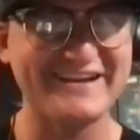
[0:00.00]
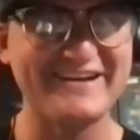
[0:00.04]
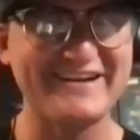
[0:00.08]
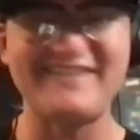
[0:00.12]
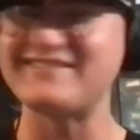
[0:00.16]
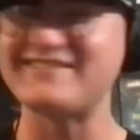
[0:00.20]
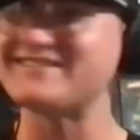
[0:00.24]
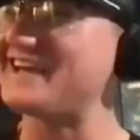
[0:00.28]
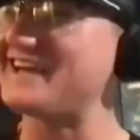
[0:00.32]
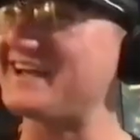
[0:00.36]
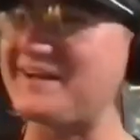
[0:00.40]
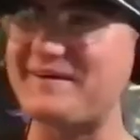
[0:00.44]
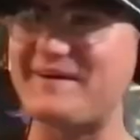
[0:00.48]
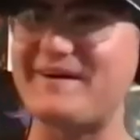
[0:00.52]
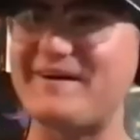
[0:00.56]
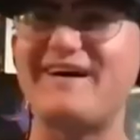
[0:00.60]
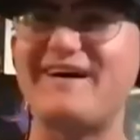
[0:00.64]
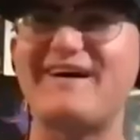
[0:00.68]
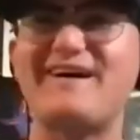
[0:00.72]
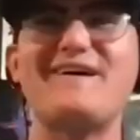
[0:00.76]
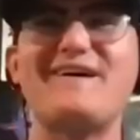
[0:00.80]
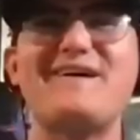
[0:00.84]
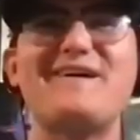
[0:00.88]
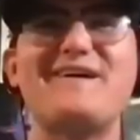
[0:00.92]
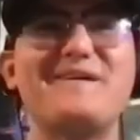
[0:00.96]
And I was like,
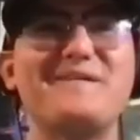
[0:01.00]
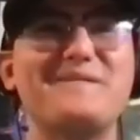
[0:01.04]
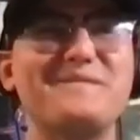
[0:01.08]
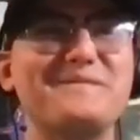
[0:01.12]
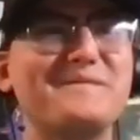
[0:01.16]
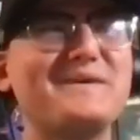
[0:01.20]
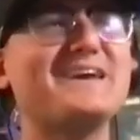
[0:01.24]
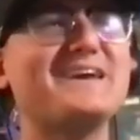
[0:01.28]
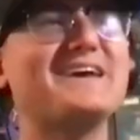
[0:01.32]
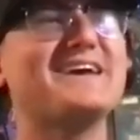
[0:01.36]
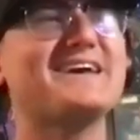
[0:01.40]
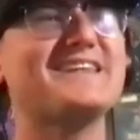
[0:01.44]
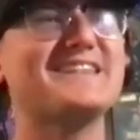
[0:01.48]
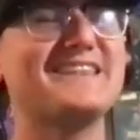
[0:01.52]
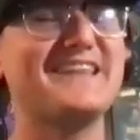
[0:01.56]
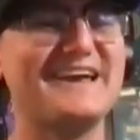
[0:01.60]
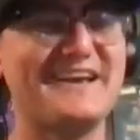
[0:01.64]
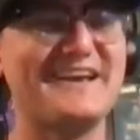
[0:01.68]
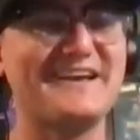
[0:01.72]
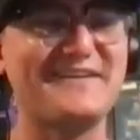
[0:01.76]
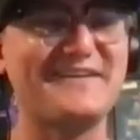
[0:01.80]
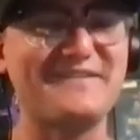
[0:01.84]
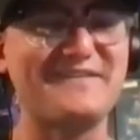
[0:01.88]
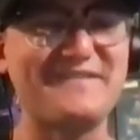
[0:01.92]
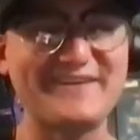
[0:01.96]
"Oh man,
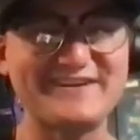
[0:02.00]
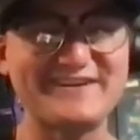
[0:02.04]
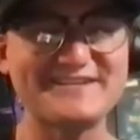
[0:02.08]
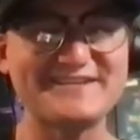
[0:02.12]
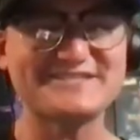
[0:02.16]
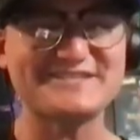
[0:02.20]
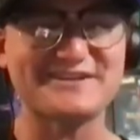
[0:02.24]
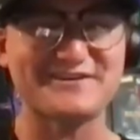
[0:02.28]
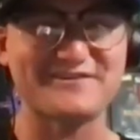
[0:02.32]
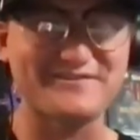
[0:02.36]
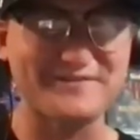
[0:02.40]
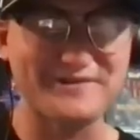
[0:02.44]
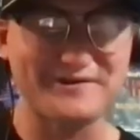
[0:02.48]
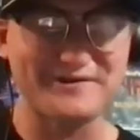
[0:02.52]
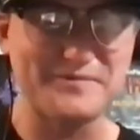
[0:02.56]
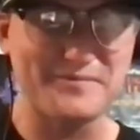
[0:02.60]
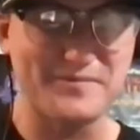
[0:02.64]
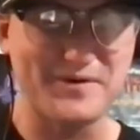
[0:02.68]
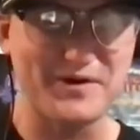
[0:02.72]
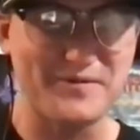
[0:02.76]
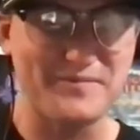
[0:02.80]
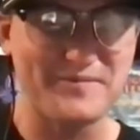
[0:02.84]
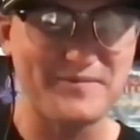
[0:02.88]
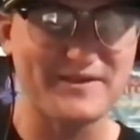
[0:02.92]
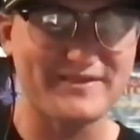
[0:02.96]
like what a surreal
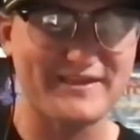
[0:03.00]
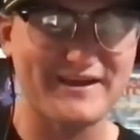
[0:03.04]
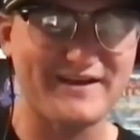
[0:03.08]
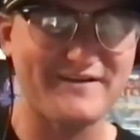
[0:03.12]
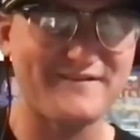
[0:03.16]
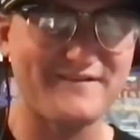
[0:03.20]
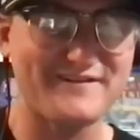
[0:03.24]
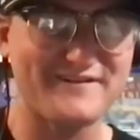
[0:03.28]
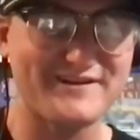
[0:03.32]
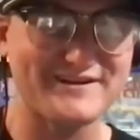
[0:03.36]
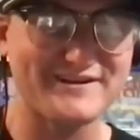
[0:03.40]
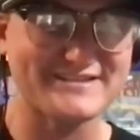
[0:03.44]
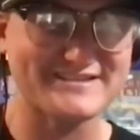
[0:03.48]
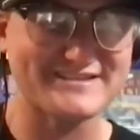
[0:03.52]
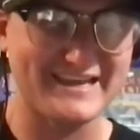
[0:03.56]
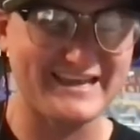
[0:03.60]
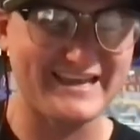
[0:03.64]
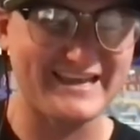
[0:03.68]
moment that was."